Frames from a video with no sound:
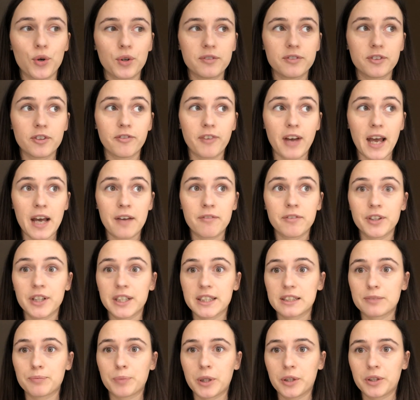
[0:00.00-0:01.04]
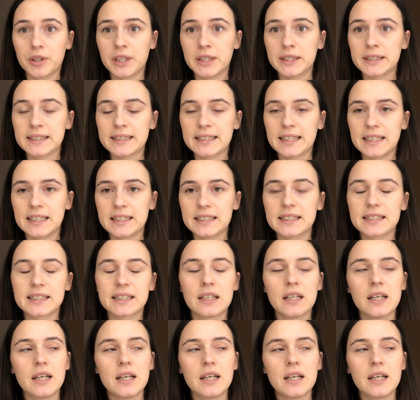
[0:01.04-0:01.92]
if you've ever experienced this,